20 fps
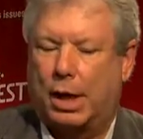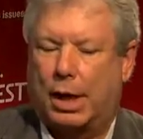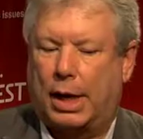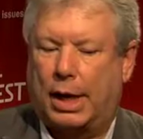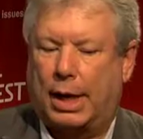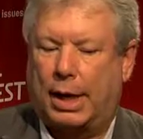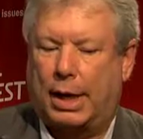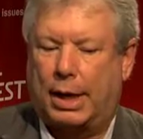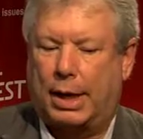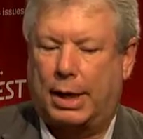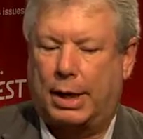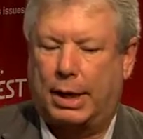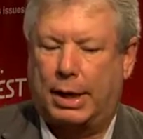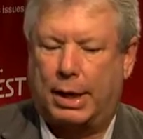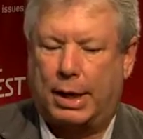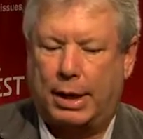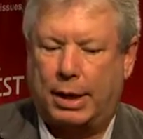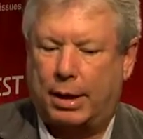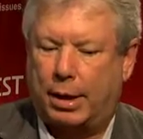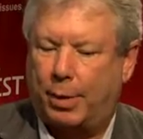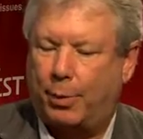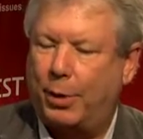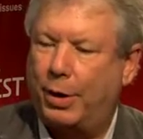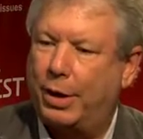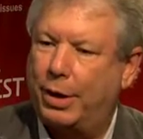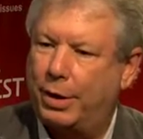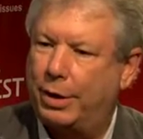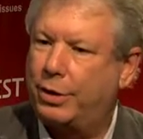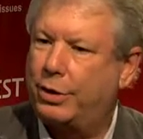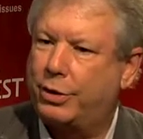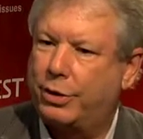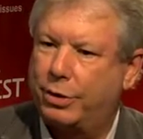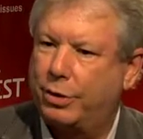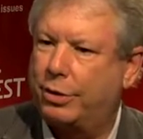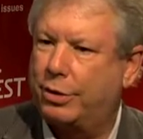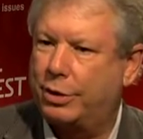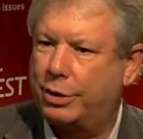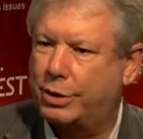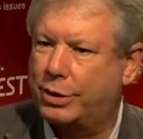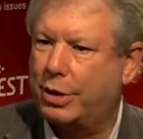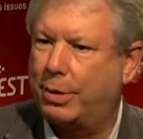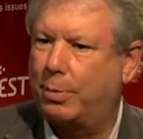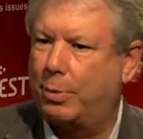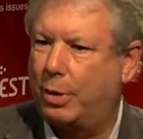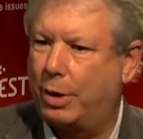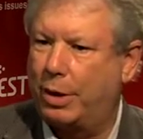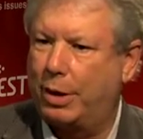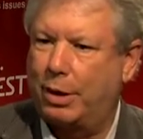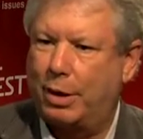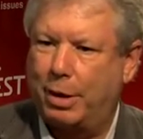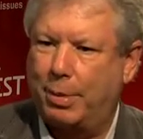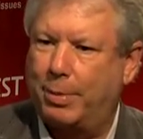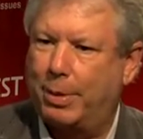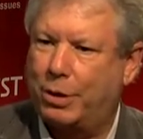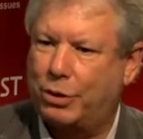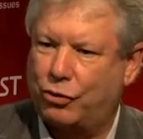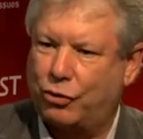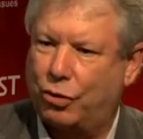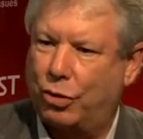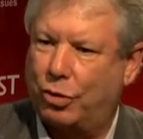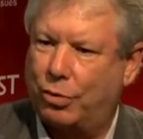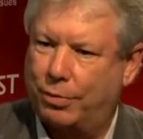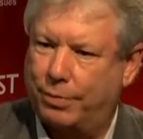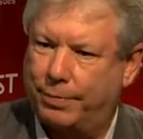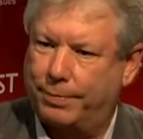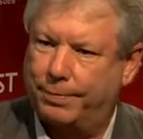and I went into the subway, le metro.